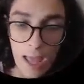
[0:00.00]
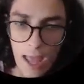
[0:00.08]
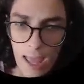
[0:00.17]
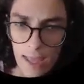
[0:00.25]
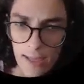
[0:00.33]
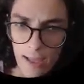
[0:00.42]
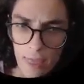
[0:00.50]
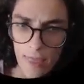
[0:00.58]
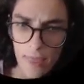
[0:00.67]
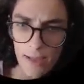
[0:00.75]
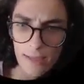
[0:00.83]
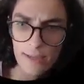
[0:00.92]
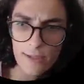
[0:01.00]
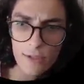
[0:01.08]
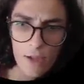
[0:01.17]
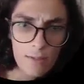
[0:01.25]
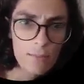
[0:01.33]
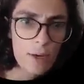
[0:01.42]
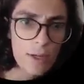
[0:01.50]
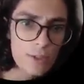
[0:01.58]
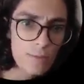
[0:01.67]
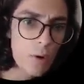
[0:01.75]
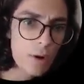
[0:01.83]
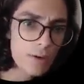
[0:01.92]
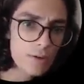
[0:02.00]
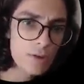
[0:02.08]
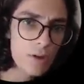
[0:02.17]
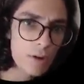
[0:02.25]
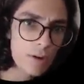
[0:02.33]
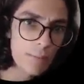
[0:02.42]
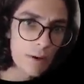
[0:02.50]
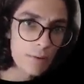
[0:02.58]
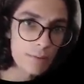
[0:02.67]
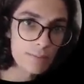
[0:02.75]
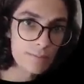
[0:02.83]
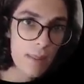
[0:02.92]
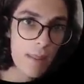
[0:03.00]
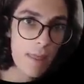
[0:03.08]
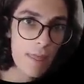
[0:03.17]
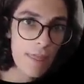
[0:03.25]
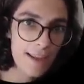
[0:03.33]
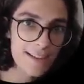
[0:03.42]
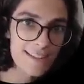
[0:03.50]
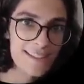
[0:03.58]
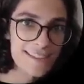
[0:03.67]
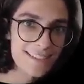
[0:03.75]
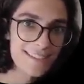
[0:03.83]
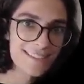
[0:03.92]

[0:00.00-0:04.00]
And I think there's not much more to talk about. Thanks.